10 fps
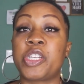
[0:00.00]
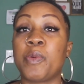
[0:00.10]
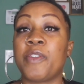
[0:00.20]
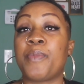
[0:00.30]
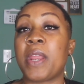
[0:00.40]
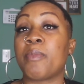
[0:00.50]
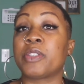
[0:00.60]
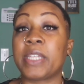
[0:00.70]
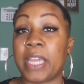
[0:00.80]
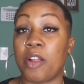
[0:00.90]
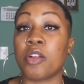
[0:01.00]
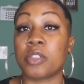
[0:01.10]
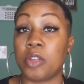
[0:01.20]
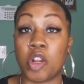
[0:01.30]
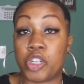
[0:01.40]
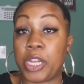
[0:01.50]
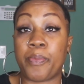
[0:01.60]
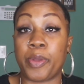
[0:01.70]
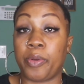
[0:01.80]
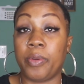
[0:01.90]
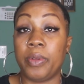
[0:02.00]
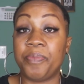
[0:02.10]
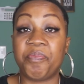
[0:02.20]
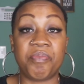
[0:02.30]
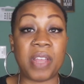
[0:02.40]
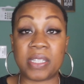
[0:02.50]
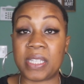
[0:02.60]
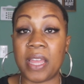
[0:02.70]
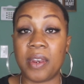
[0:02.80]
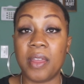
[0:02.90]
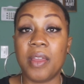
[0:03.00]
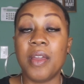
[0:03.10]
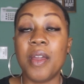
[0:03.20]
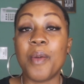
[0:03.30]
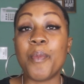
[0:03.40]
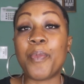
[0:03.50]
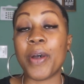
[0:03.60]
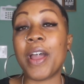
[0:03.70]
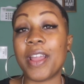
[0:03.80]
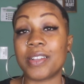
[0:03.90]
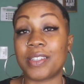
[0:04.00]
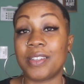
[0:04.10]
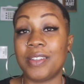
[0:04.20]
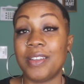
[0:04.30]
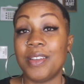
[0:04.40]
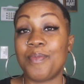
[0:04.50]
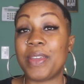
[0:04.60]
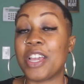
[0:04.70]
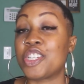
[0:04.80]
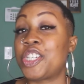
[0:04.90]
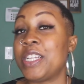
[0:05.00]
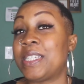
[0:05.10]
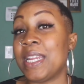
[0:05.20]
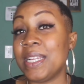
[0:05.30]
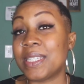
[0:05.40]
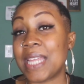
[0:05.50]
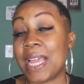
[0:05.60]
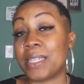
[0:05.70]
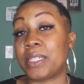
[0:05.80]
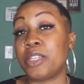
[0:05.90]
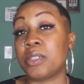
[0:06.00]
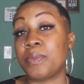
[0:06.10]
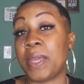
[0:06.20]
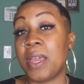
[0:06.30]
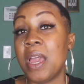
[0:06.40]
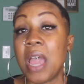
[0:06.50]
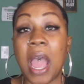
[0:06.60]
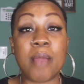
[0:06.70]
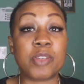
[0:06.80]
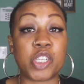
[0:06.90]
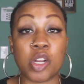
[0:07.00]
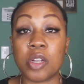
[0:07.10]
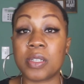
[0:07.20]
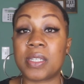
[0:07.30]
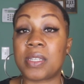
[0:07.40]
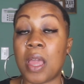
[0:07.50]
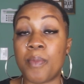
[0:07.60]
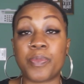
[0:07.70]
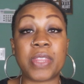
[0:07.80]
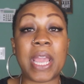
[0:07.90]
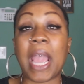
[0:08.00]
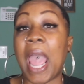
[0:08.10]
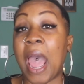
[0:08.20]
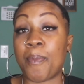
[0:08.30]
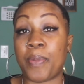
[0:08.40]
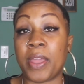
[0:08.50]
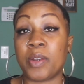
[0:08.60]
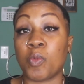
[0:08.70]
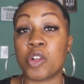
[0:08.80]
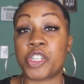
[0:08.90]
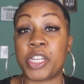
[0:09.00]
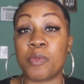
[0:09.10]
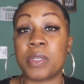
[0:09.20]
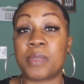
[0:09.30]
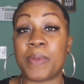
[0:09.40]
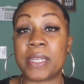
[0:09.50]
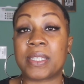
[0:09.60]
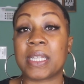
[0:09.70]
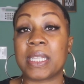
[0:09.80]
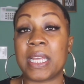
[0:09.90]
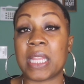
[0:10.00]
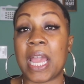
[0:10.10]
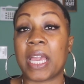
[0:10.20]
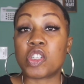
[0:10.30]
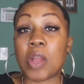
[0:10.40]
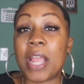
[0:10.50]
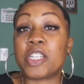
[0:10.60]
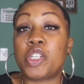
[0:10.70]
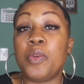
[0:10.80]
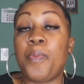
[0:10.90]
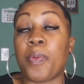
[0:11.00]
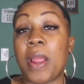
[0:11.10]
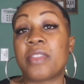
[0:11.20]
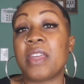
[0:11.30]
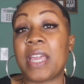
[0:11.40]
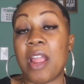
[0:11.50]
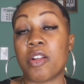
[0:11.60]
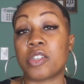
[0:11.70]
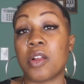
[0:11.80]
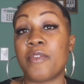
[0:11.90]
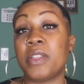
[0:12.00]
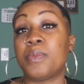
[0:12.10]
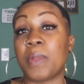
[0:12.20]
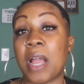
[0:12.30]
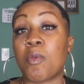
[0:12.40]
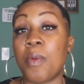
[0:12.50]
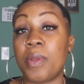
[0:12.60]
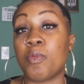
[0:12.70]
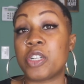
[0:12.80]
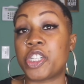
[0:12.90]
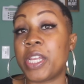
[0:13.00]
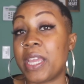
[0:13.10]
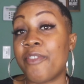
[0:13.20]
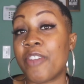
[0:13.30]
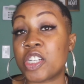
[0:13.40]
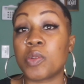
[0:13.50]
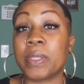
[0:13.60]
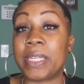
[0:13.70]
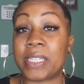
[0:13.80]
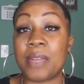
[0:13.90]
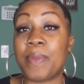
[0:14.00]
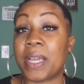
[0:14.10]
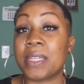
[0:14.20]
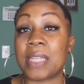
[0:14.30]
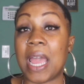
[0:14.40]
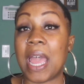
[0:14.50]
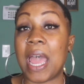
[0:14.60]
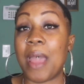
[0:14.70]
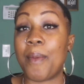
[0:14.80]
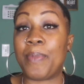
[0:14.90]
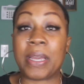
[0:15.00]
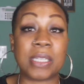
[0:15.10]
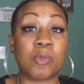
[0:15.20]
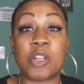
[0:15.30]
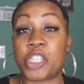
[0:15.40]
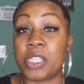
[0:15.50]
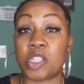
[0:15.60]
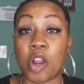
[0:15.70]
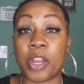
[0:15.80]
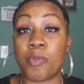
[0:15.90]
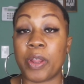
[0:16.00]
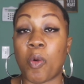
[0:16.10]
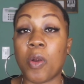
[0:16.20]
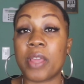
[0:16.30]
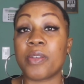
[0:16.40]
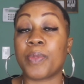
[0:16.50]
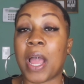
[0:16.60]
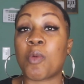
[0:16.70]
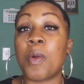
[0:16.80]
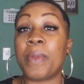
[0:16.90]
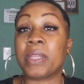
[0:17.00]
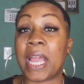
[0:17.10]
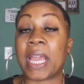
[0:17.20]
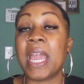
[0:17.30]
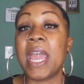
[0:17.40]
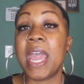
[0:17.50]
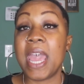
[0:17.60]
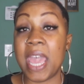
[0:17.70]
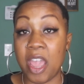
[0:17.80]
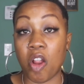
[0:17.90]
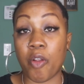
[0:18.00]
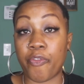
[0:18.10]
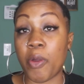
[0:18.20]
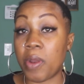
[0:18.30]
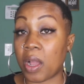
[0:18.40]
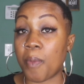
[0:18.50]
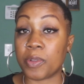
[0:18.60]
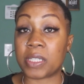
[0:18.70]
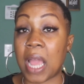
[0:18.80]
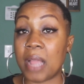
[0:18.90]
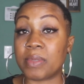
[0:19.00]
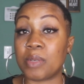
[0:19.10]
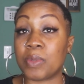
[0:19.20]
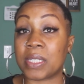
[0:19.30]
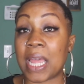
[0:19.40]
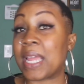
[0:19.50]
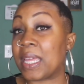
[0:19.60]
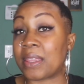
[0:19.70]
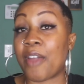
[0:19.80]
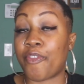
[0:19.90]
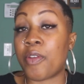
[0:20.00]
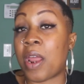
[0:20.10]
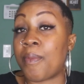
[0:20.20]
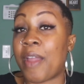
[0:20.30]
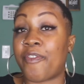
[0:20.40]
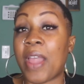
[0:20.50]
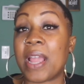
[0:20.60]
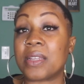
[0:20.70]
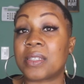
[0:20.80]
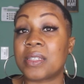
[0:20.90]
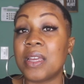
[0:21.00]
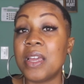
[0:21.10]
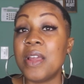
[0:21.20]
She would have been able to get her, her shampoo. That's it. But because she didn't say excuse me. I'm sure something happened where she was basically like trying to break the character of this black woman, which she eventually did because because once she started recording the black woman like hit her phone a couple times and was like get that phone out of my face.